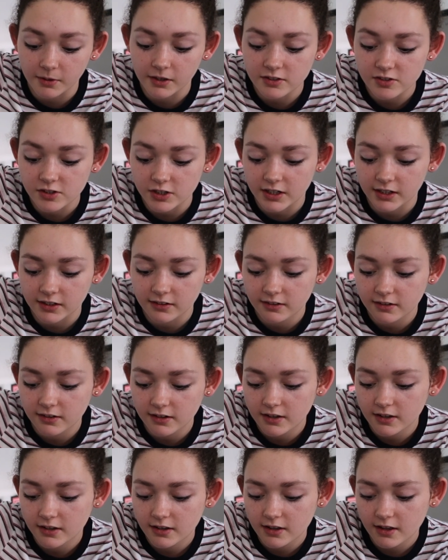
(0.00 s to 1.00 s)
watching
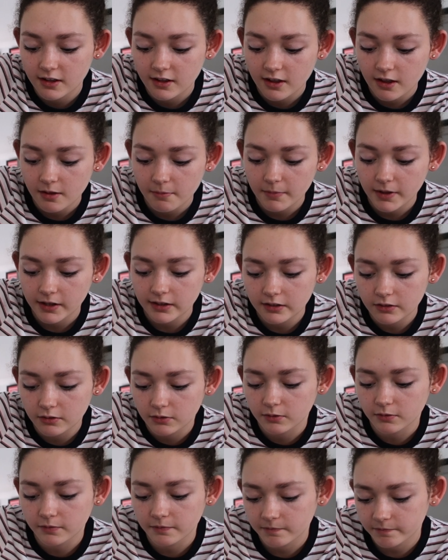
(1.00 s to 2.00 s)
my
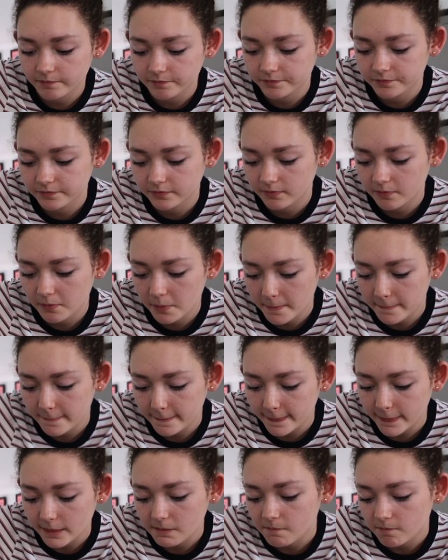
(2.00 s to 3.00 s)
little
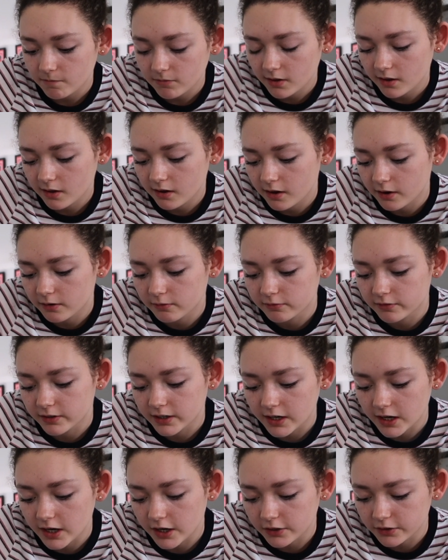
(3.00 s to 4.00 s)
home
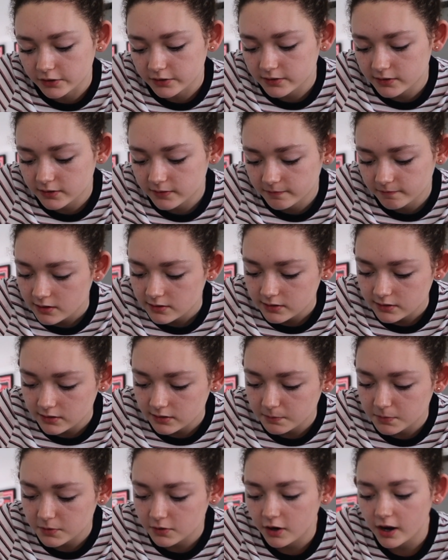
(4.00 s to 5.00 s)
videos.
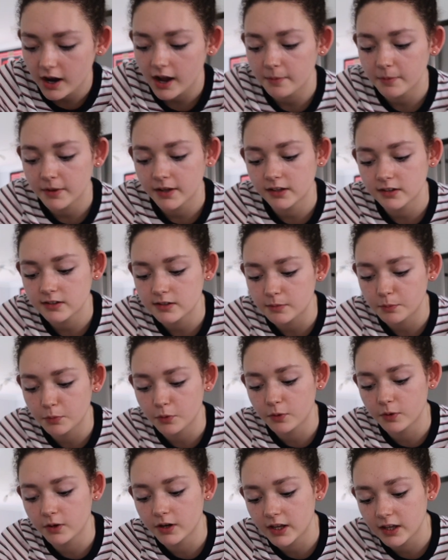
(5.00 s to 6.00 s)
Subscribing and
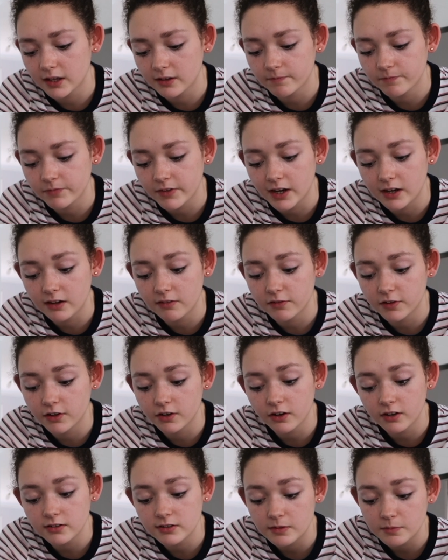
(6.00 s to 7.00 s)
supporting, and if you're
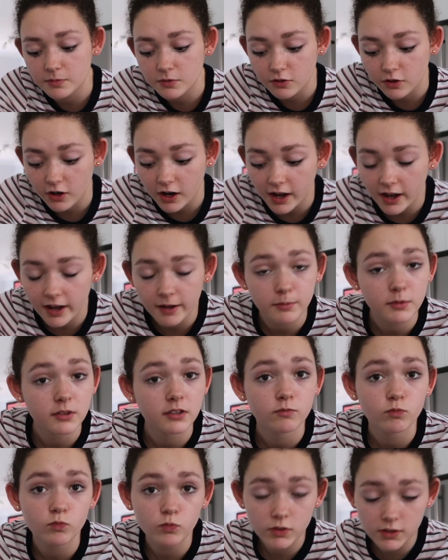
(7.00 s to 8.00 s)
not subscribed,
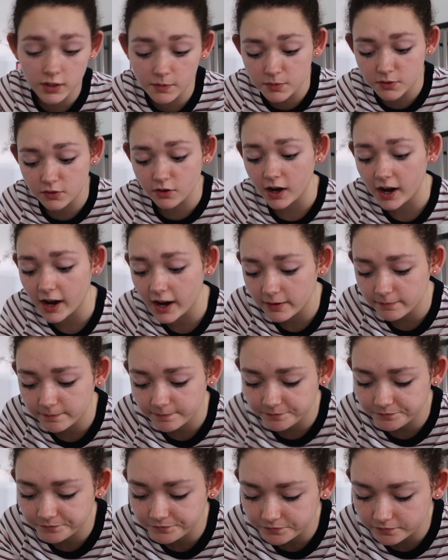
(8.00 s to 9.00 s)

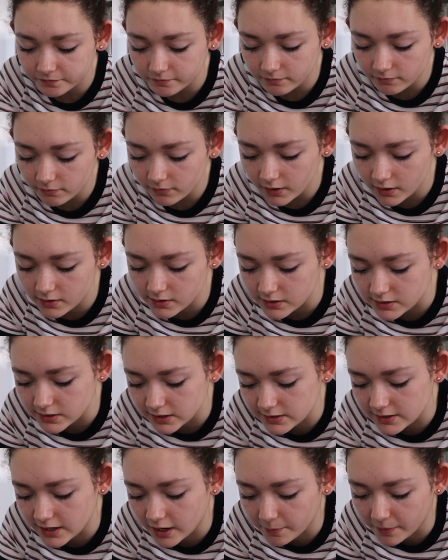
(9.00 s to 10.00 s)
subscribe. That
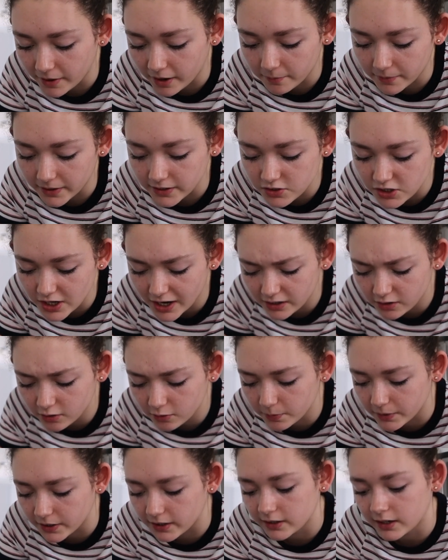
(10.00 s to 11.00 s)
does help out my
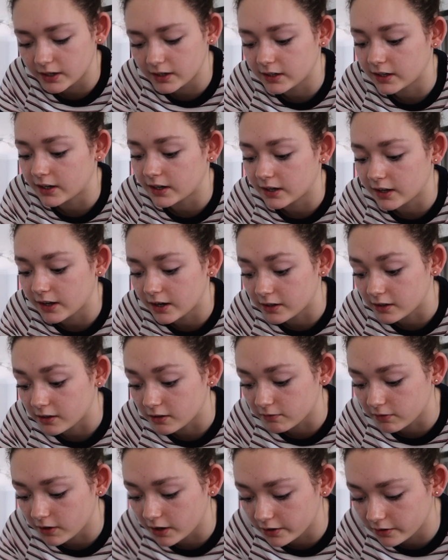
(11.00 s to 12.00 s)
channel, but yada yada yada,
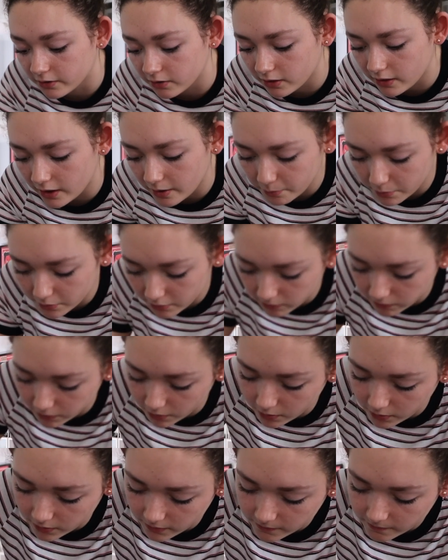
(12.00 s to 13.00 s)
you've heard all that
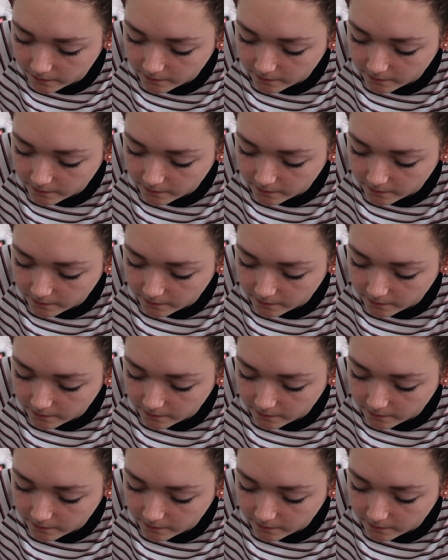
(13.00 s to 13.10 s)
before.